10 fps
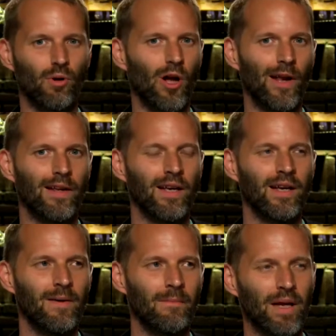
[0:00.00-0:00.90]

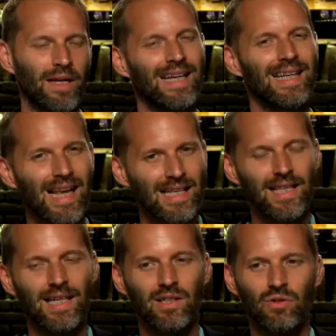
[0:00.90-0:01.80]
I'm like, I guess they
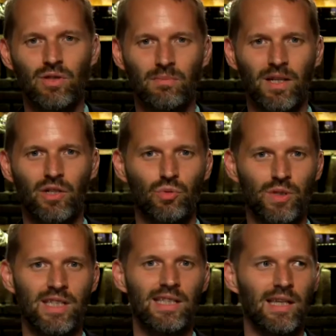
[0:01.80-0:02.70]
could do some kind of twisty
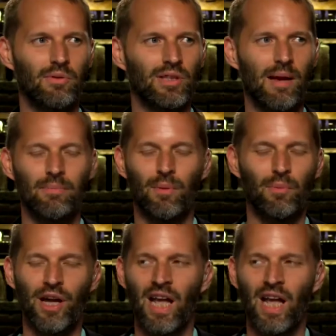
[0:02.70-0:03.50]
thing with that, but I'm like,